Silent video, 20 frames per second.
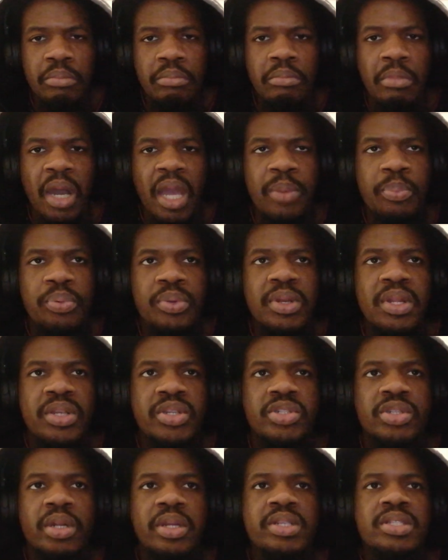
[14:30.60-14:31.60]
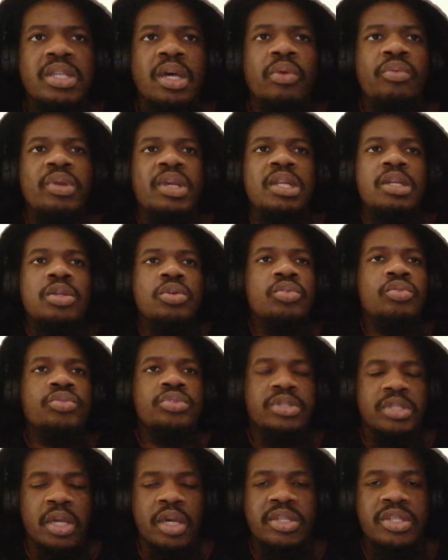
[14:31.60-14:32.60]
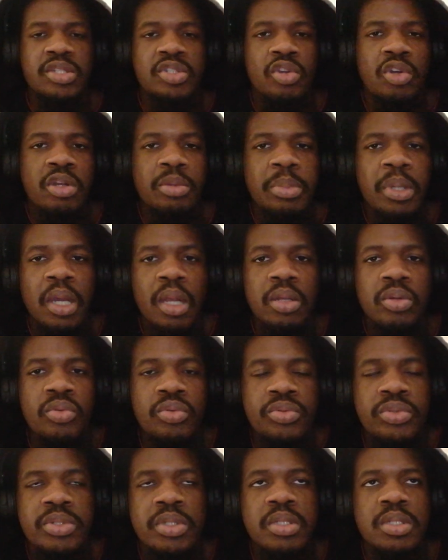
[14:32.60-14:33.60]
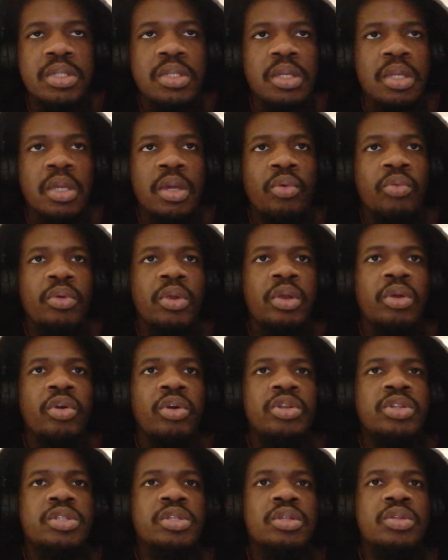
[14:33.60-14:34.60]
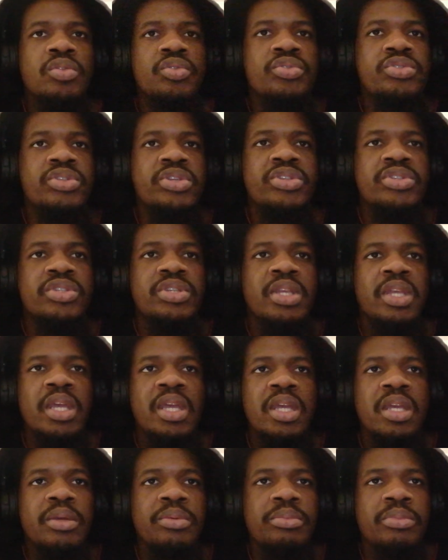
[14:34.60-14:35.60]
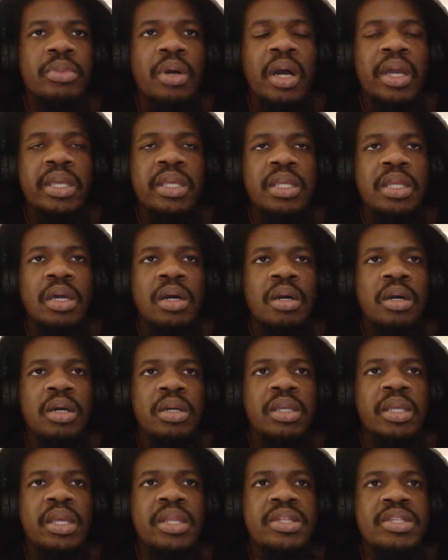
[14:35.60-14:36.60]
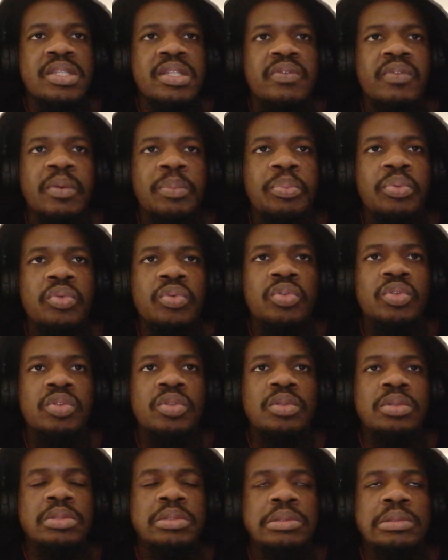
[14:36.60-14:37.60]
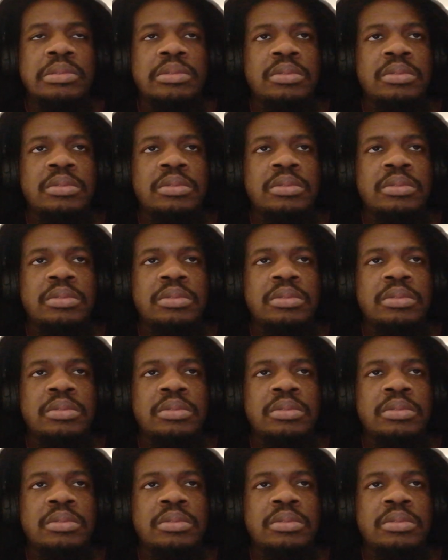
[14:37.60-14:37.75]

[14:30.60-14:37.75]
My prediction is that we lose because it's going to be a lose. We're going to lose this game uh, against Liverpool